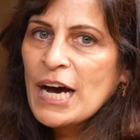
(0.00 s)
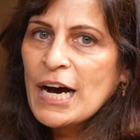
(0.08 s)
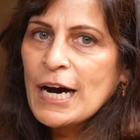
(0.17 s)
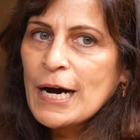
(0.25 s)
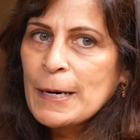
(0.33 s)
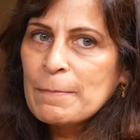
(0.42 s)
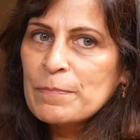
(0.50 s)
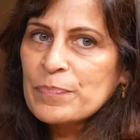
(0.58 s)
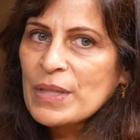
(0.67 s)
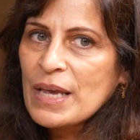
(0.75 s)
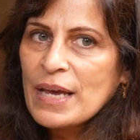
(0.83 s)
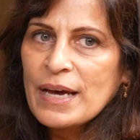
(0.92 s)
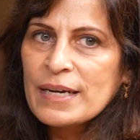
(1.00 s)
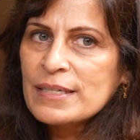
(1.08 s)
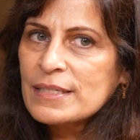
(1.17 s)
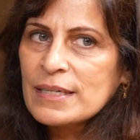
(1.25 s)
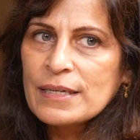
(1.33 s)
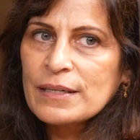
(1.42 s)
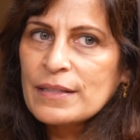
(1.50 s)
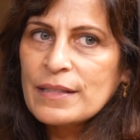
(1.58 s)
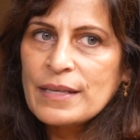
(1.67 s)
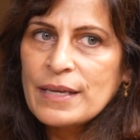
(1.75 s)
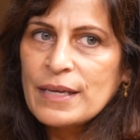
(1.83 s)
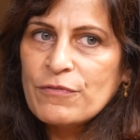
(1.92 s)

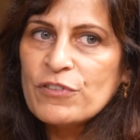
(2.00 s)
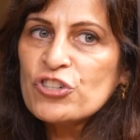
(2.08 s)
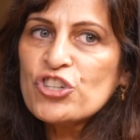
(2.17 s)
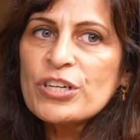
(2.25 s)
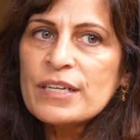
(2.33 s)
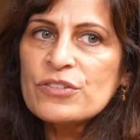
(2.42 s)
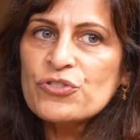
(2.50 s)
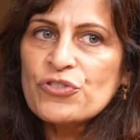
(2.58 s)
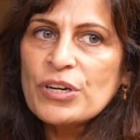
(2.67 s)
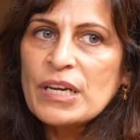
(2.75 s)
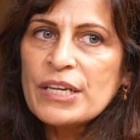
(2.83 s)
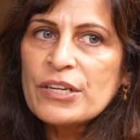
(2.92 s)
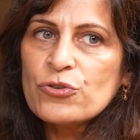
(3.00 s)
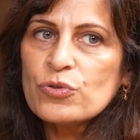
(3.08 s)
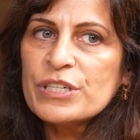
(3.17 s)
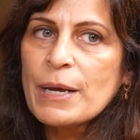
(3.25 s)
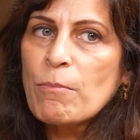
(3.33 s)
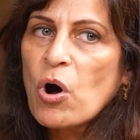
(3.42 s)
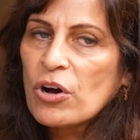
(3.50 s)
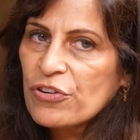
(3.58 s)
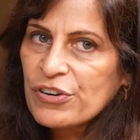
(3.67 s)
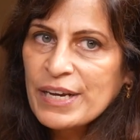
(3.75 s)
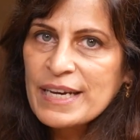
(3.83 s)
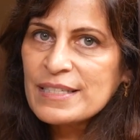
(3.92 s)
The vision is really to
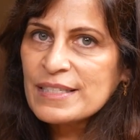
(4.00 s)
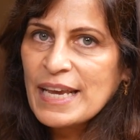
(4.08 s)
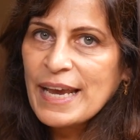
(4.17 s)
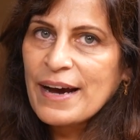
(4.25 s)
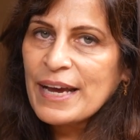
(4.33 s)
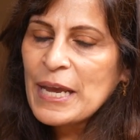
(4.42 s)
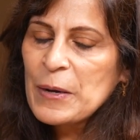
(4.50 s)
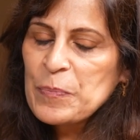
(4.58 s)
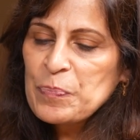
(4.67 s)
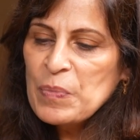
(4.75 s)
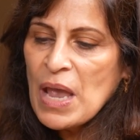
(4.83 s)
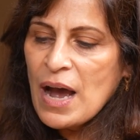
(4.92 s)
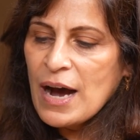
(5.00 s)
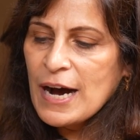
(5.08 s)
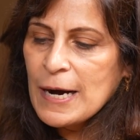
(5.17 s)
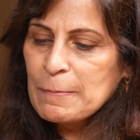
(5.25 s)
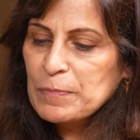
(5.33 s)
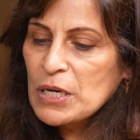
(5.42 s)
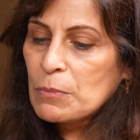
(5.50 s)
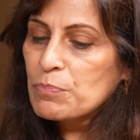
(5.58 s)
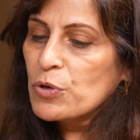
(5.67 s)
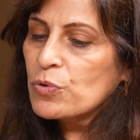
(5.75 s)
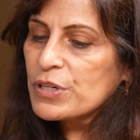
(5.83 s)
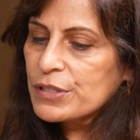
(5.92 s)
democratize AI,
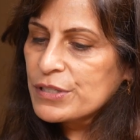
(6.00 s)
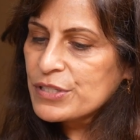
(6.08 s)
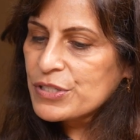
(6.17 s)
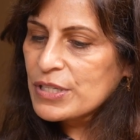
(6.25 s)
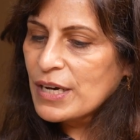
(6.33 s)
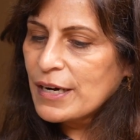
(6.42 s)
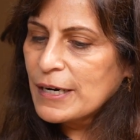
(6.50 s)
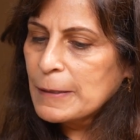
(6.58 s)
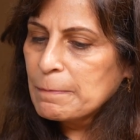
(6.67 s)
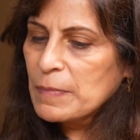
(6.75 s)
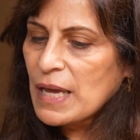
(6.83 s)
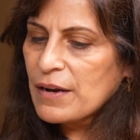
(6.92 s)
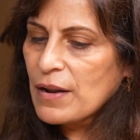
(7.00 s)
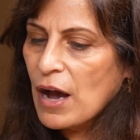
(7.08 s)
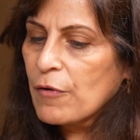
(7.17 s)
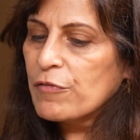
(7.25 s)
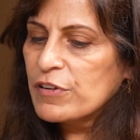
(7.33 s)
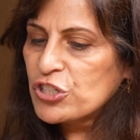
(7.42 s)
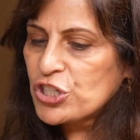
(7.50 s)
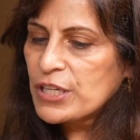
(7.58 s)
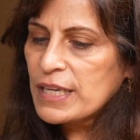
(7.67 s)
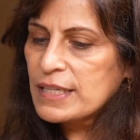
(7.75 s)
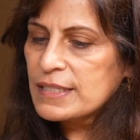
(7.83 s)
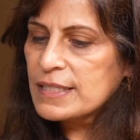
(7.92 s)
computers, and our vision
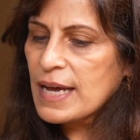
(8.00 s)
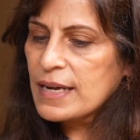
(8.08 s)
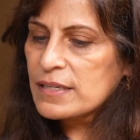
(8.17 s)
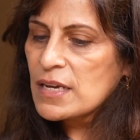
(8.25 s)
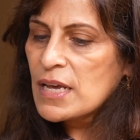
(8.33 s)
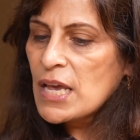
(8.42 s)
is that